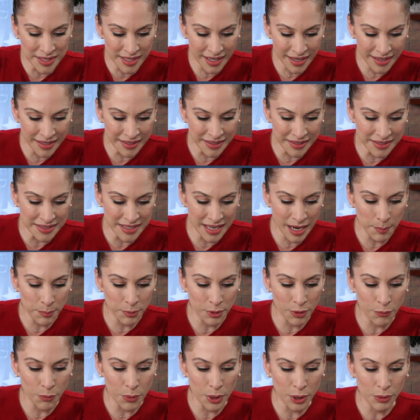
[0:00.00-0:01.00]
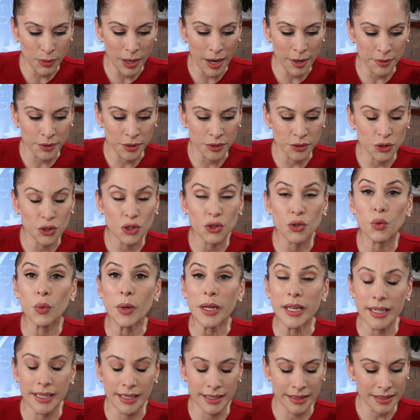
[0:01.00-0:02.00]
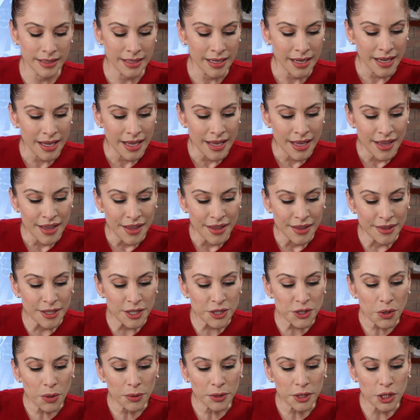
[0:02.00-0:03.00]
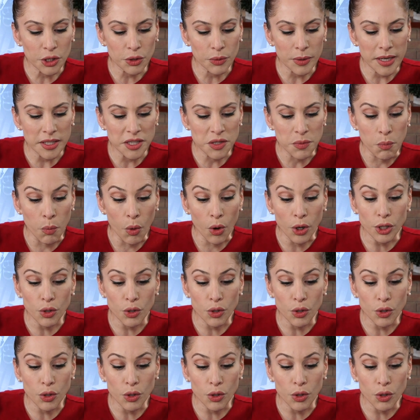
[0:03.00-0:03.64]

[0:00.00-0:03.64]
an example of what Crowder tweeted. This only creates more